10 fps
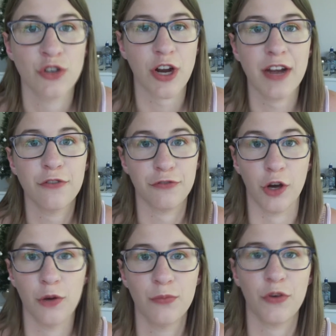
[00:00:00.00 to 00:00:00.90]
Trying to
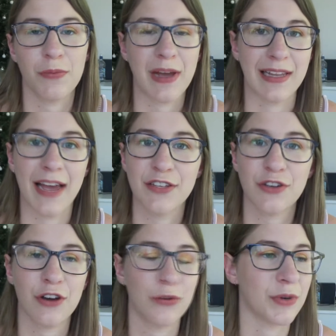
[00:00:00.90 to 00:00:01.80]
film with my lights
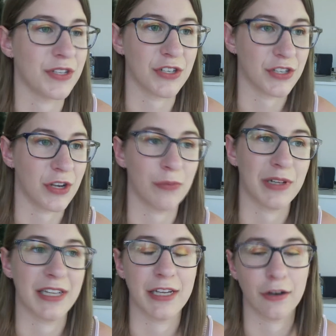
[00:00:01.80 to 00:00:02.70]
on was just
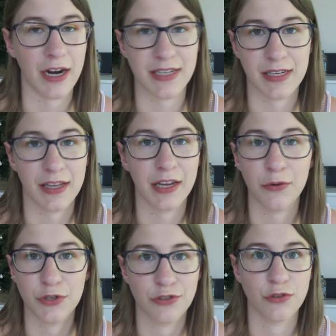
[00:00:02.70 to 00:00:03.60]
completely crazy. Like, it
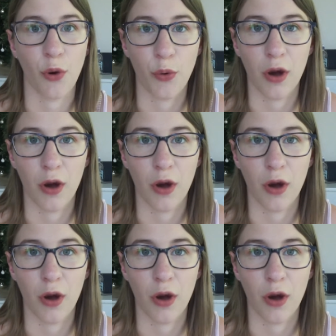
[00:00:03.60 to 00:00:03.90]
was so